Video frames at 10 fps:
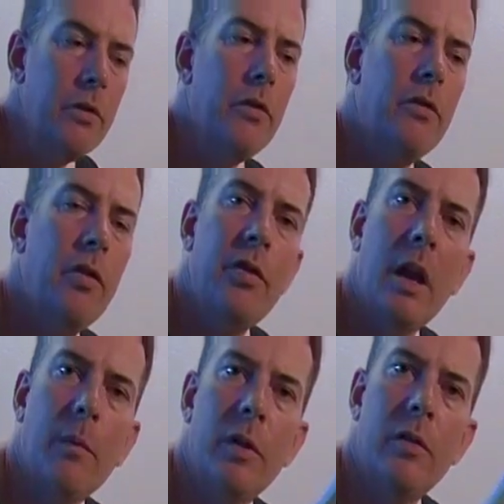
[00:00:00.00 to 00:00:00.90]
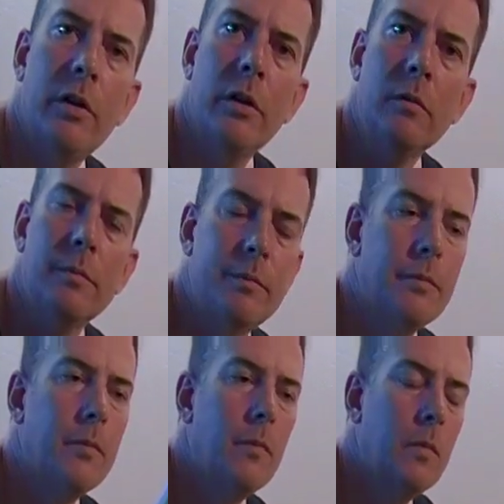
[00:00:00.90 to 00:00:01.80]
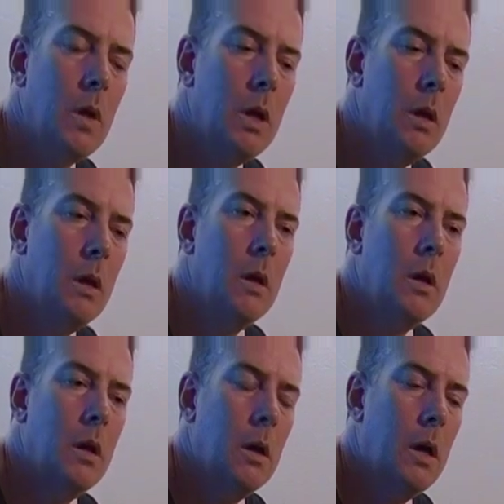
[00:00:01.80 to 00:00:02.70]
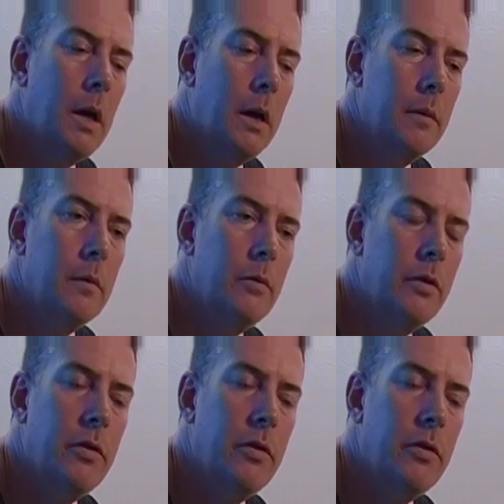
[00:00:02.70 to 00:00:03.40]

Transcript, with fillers: this is a synthetic material, uh,